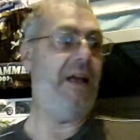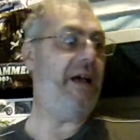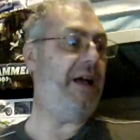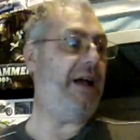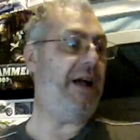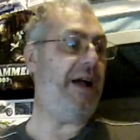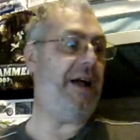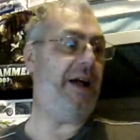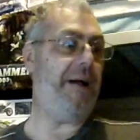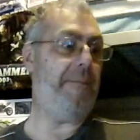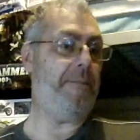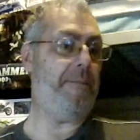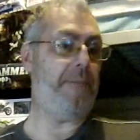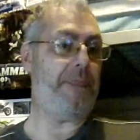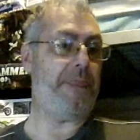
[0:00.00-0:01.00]

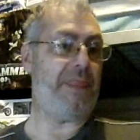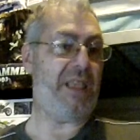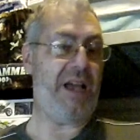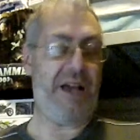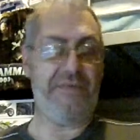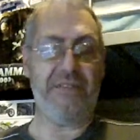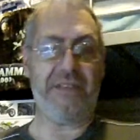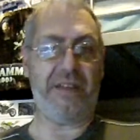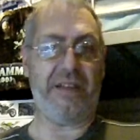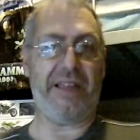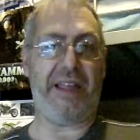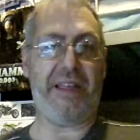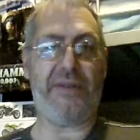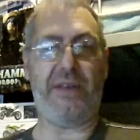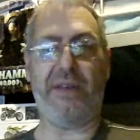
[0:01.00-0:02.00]
Haven't done
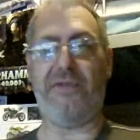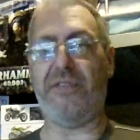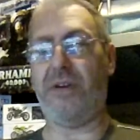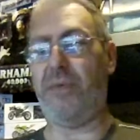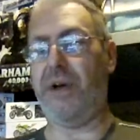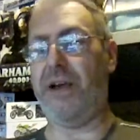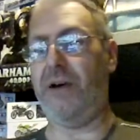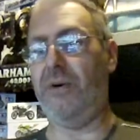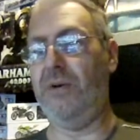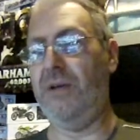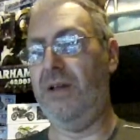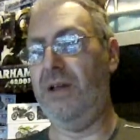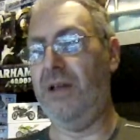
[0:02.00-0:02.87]
anything for a while.